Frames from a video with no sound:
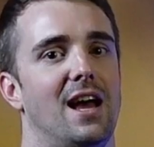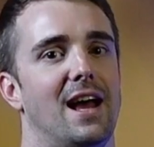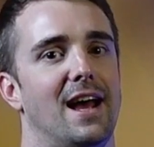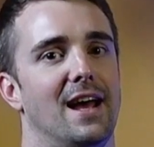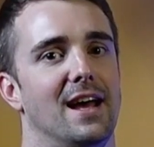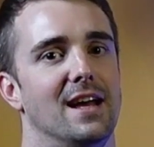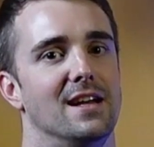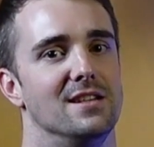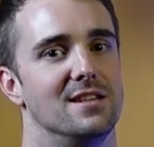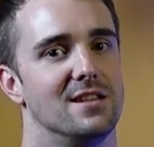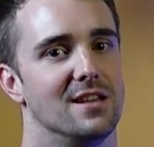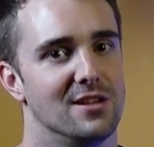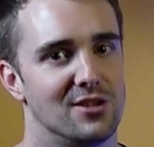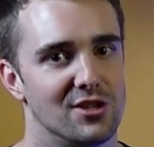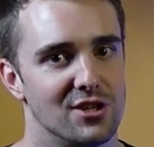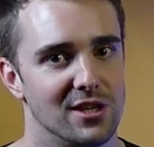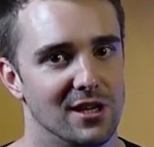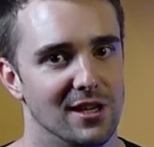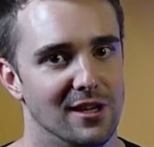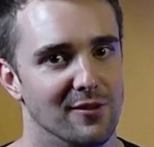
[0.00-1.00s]
and
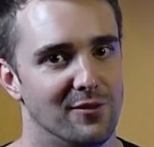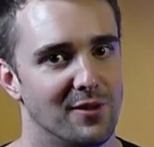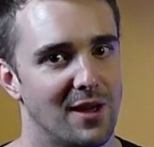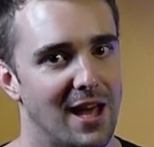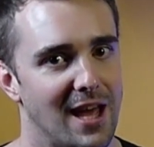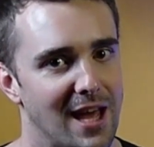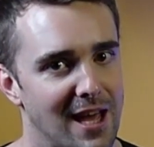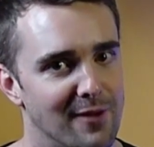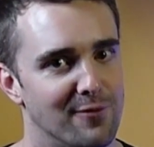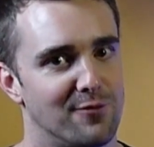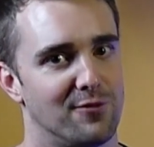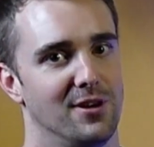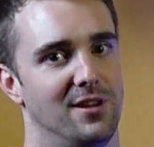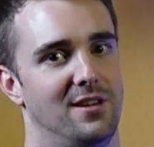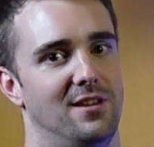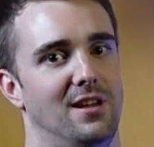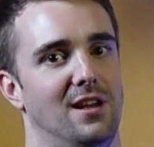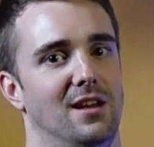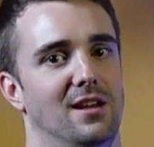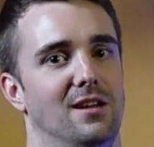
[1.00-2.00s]
achieve
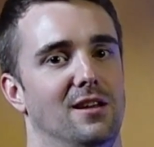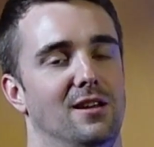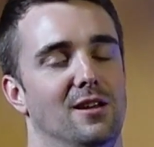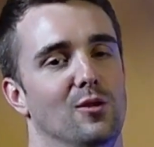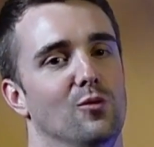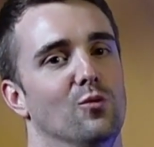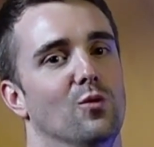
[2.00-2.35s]
everything you